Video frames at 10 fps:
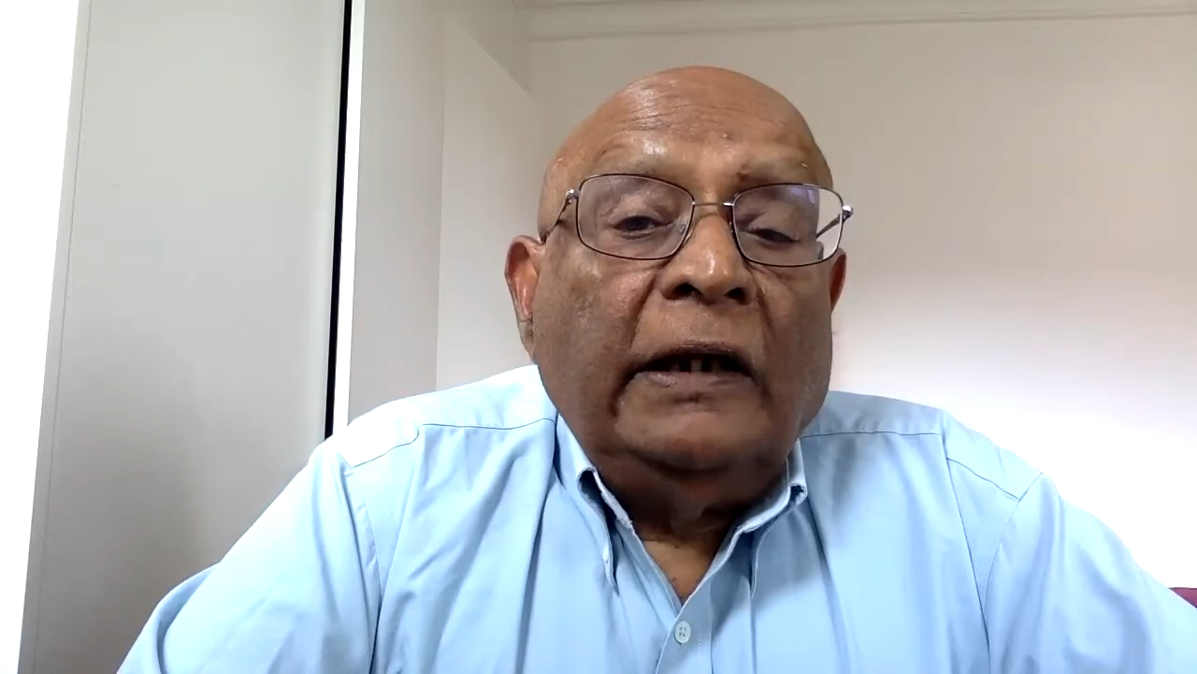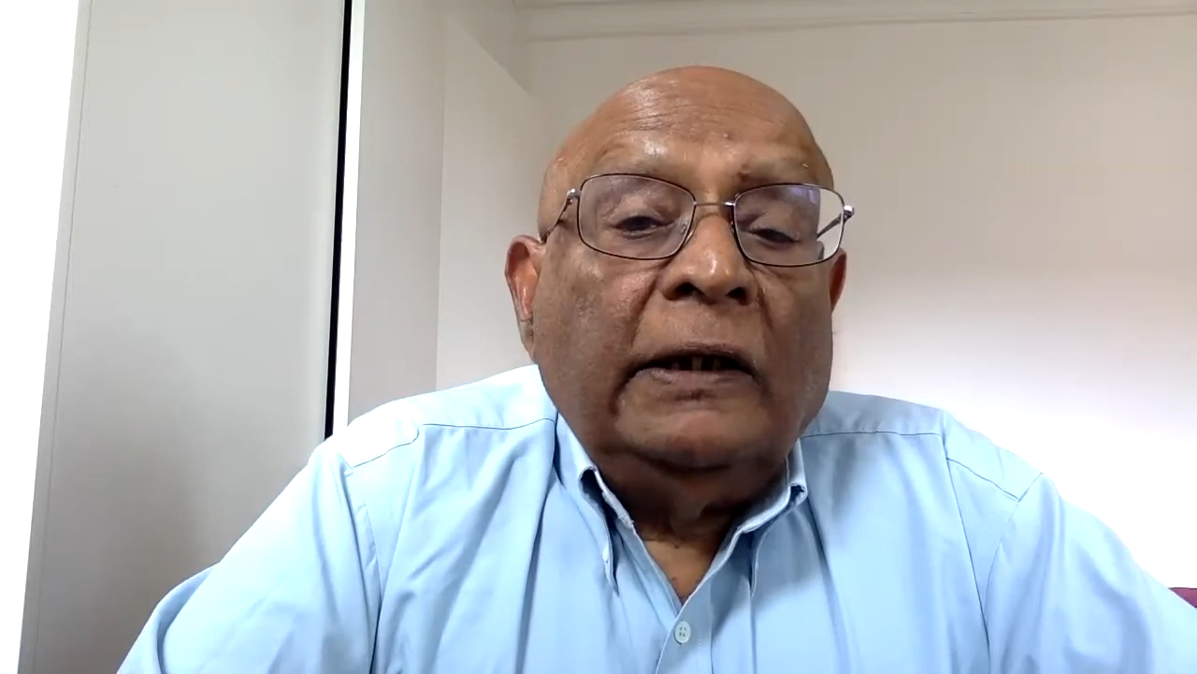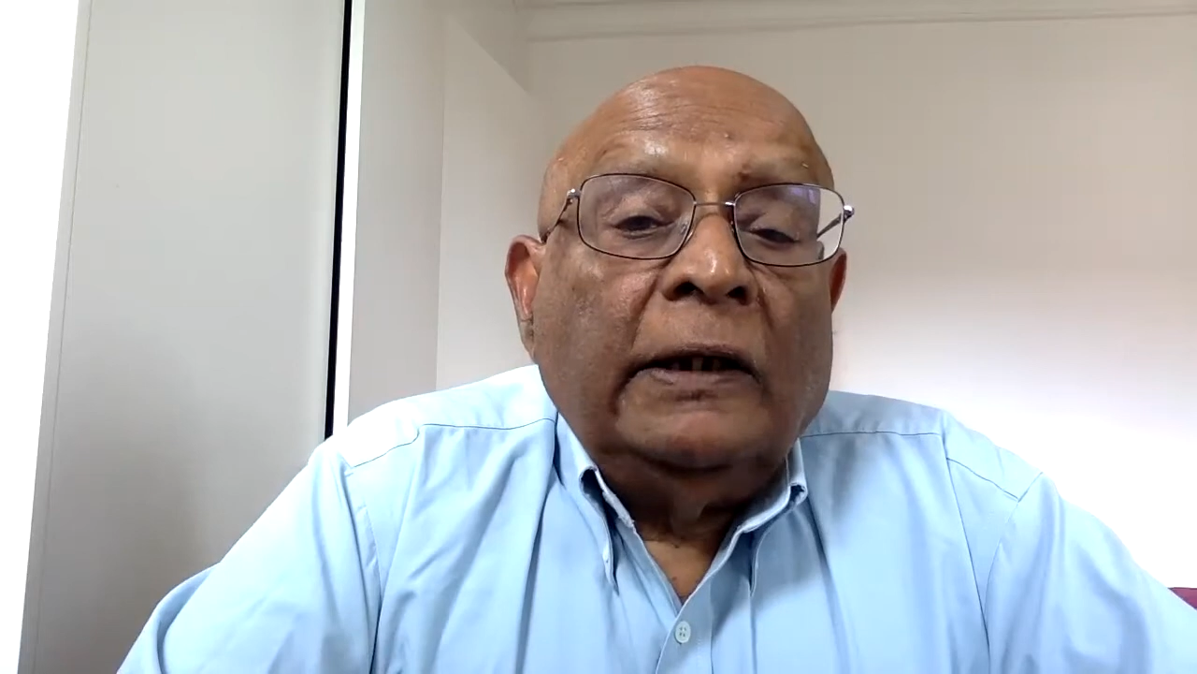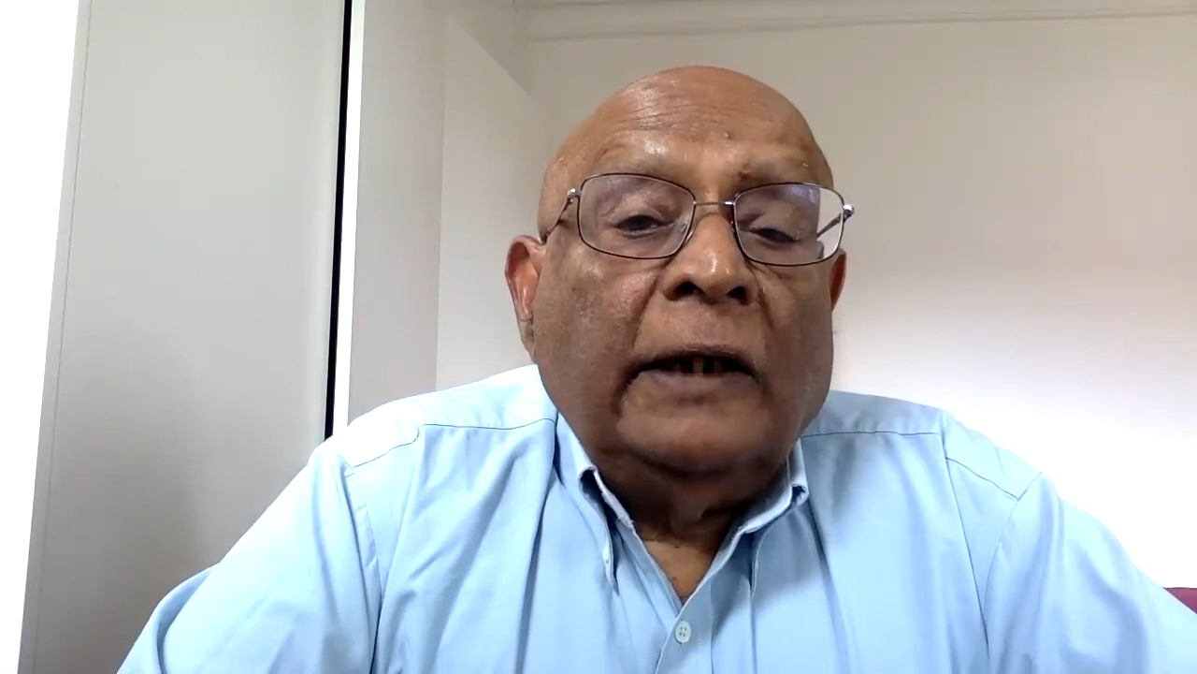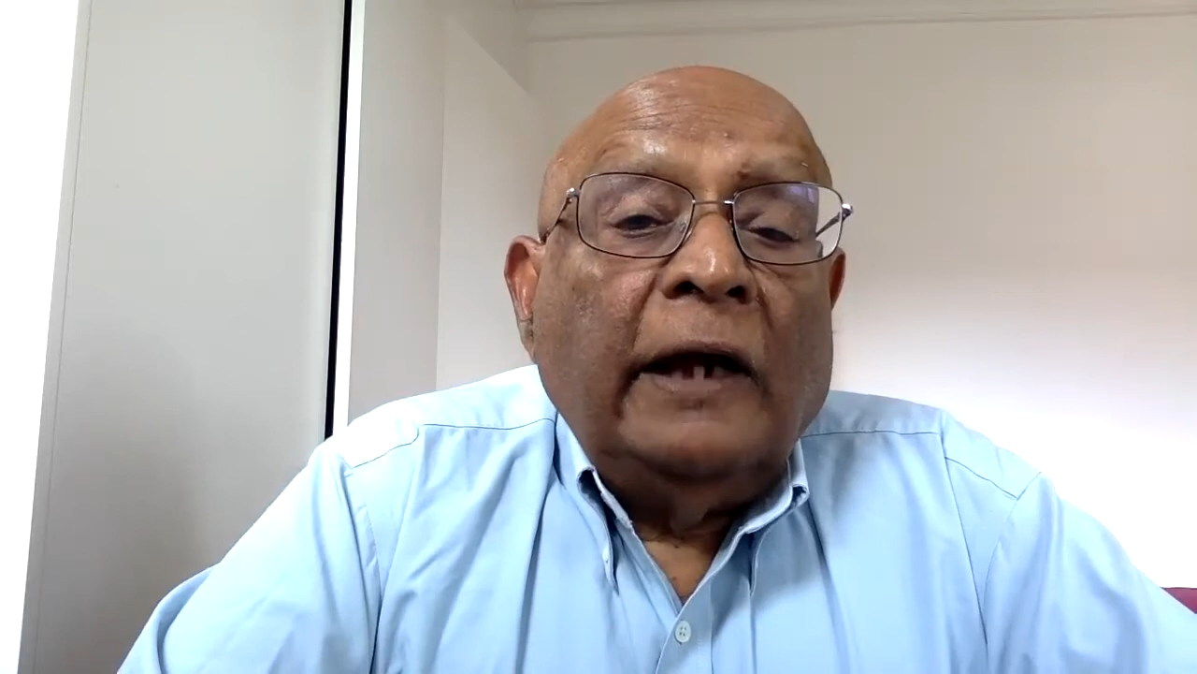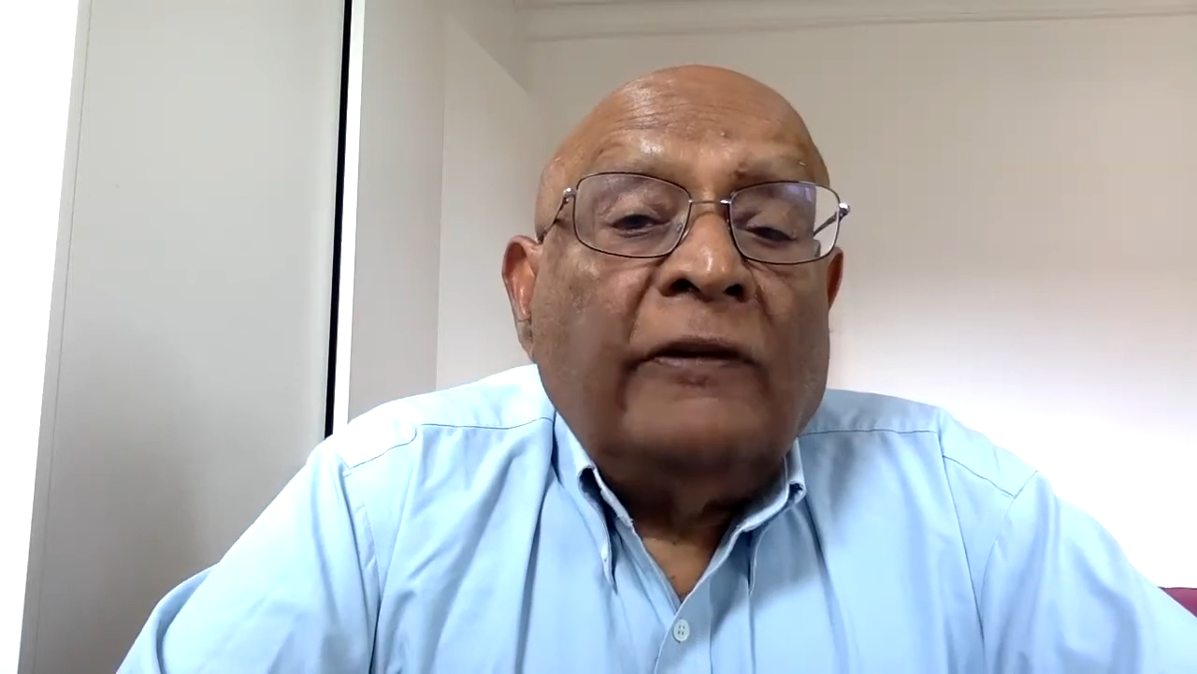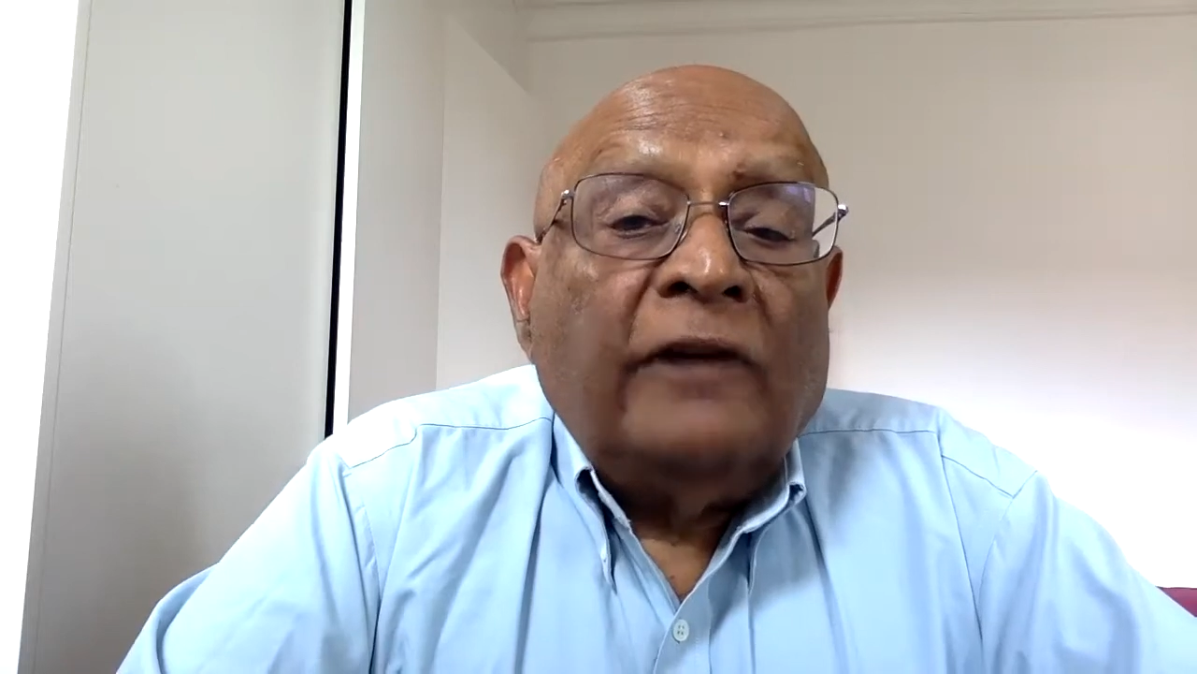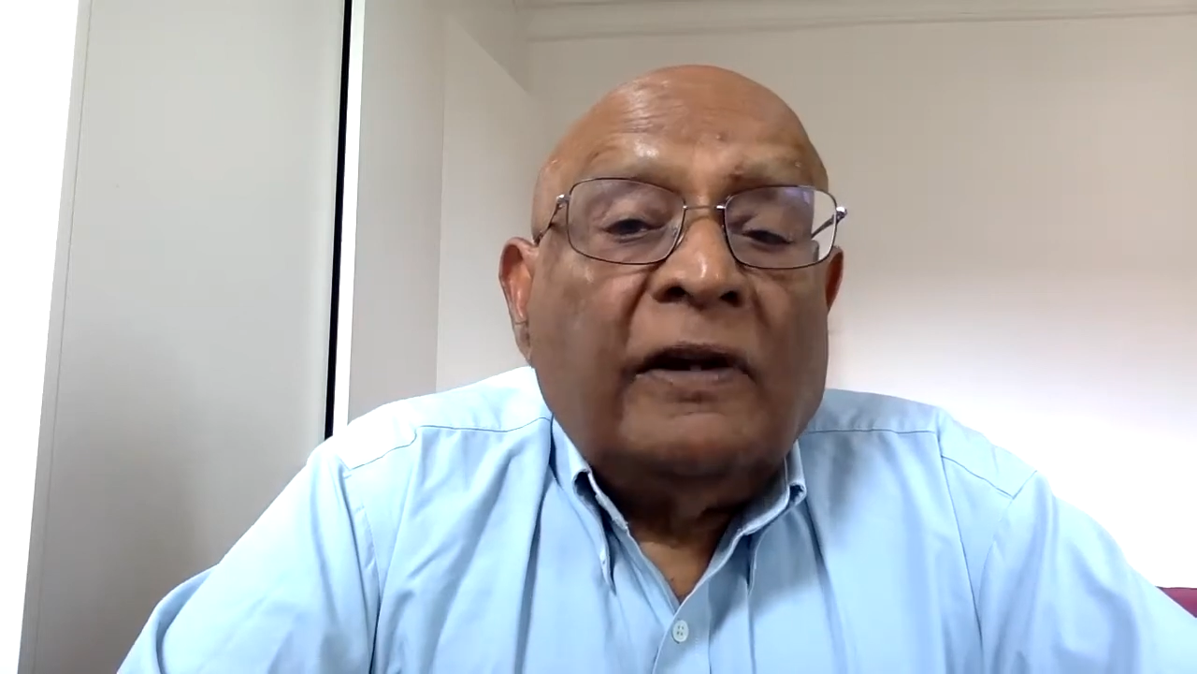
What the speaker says: as a